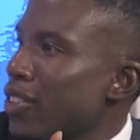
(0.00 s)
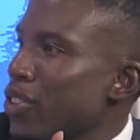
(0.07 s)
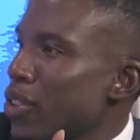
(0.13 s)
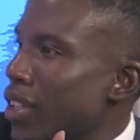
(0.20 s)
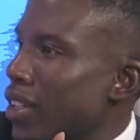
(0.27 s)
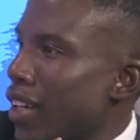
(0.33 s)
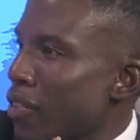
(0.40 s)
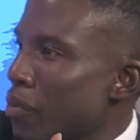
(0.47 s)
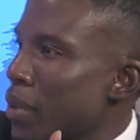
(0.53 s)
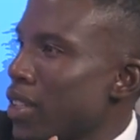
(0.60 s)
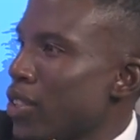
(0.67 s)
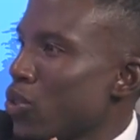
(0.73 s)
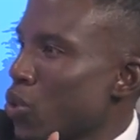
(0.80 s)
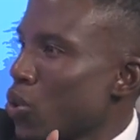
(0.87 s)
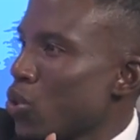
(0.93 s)
government is
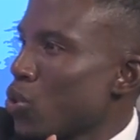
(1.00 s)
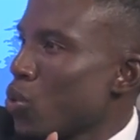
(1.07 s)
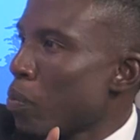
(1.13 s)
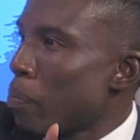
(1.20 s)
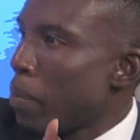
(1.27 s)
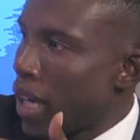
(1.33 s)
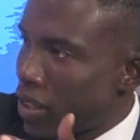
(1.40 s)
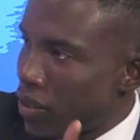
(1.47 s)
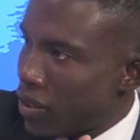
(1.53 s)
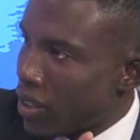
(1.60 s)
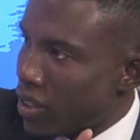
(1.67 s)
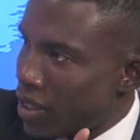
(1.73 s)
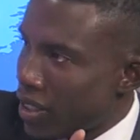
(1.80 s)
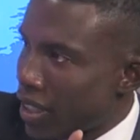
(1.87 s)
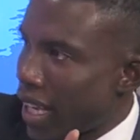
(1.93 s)
also
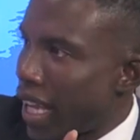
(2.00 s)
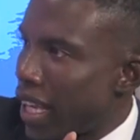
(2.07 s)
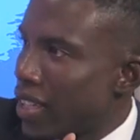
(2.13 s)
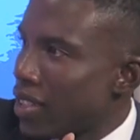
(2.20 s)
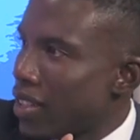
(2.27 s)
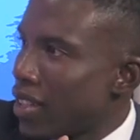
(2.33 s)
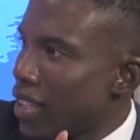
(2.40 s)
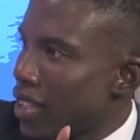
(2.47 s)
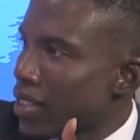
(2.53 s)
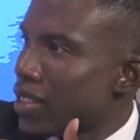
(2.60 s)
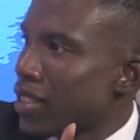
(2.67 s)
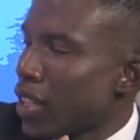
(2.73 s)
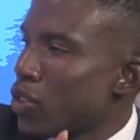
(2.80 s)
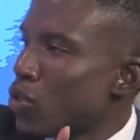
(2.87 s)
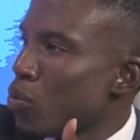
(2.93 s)
buttressed and things
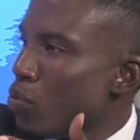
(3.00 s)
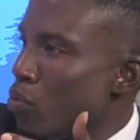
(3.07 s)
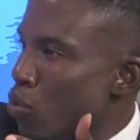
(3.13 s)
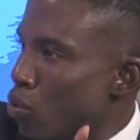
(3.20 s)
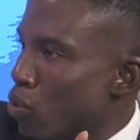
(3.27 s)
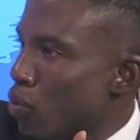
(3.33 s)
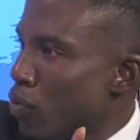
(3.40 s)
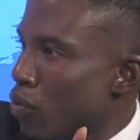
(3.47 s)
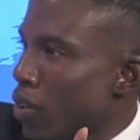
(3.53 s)
start to move